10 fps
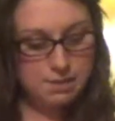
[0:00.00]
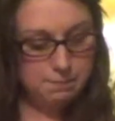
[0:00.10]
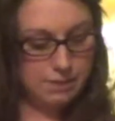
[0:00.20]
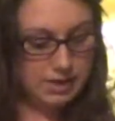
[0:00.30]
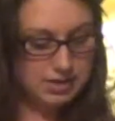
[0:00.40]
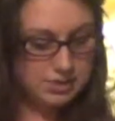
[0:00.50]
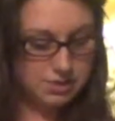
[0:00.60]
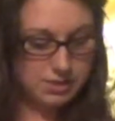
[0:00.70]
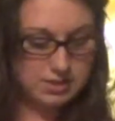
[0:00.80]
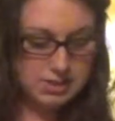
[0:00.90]
Many
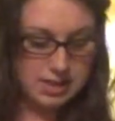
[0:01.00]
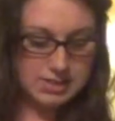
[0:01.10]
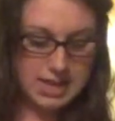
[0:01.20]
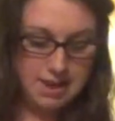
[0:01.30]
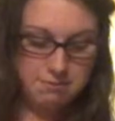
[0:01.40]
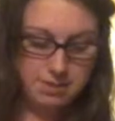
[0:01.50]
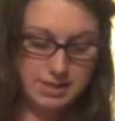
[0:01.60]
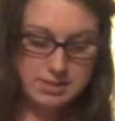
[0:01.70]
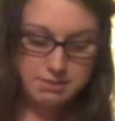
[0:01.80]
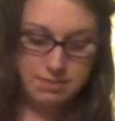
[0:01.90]
students like to have
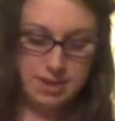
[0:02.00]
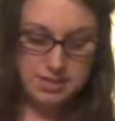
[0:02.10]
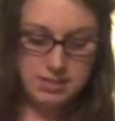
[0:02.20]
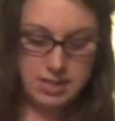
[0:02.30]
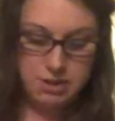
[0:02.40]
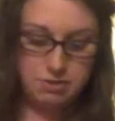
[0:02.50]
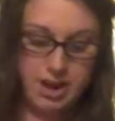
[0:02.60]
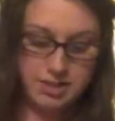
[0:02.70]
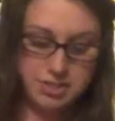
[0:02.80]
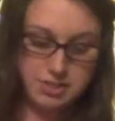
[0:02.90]
face-to-face
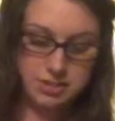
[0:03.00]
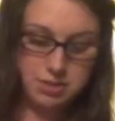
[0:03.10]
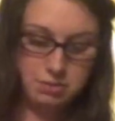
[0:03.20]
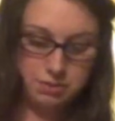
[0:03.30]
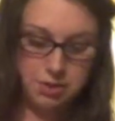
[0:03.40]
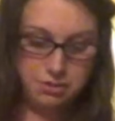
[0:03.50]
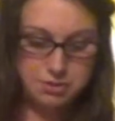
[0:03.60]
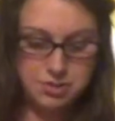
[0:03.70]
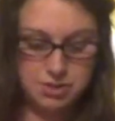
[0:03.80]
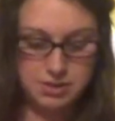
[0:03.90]
interactions with other
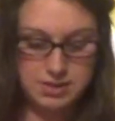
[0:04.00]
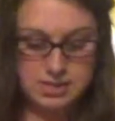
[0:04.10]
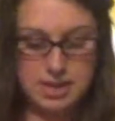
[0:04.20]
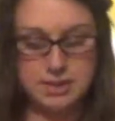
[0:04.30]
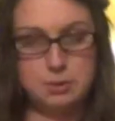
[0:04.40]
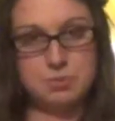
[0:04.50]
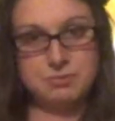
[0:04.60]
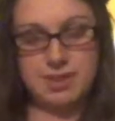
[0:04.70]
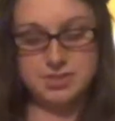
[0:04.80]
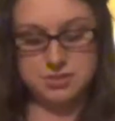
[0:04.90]
students and their
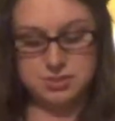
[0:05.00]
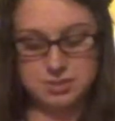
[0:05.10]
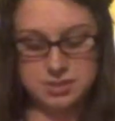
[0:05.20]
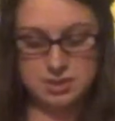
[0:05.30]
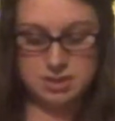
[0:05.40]
professors.